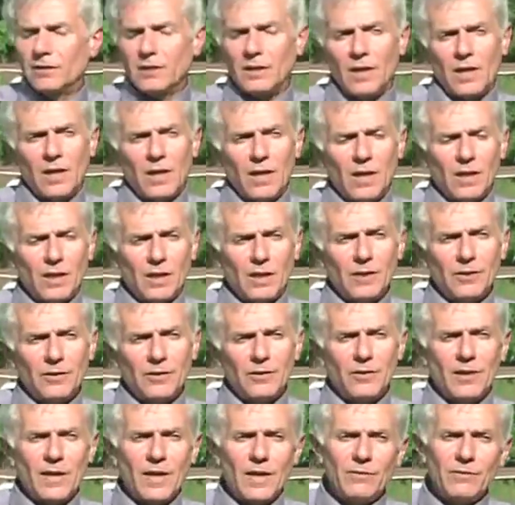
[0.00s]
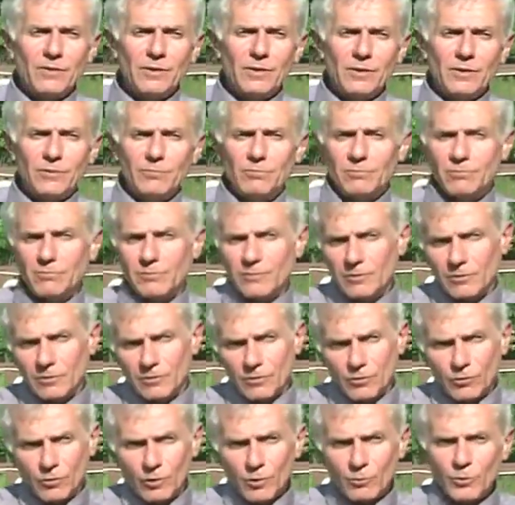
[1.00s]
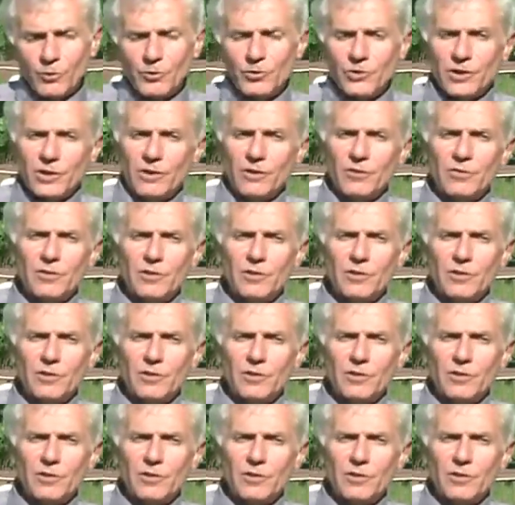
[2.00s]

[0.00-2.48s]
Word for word: You have the normal jitters